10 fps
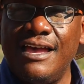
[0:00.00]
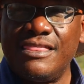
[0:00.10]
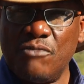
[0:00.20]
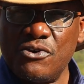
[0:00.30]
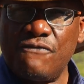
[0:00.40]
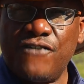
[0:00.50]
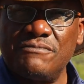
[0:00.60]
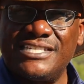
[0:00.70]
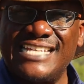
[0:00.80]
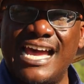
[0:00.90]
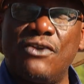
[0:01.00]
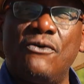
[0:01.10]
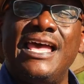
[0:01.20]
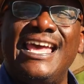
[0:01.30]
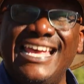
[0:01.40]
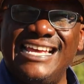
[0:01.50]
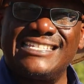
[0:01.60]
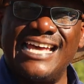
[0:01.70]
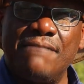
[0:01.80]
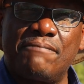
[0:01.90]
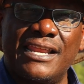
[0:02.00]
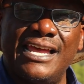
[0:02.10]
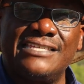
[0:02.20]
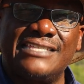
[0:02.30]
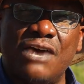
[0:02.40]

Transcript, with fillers: The Mondo Farms channel is a place